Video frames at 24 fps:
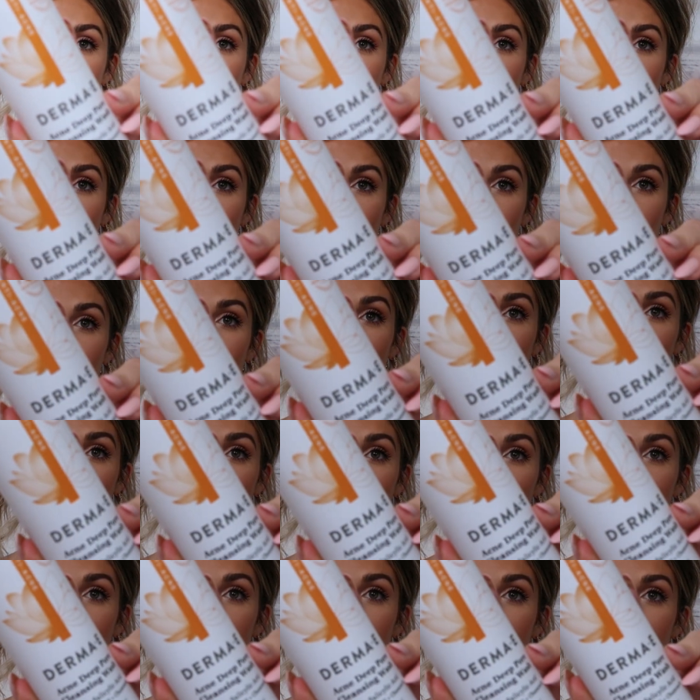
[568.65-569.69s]
He
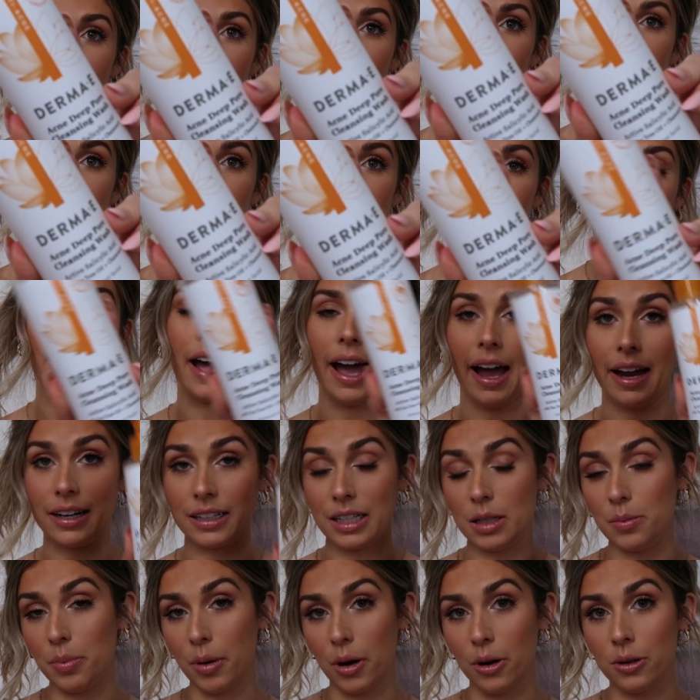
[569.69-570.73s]
is
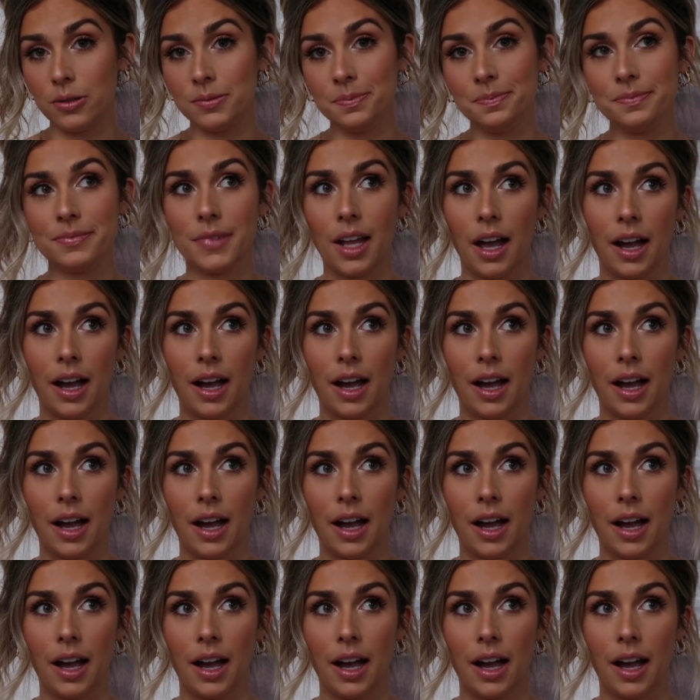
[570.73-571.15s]
acne prone.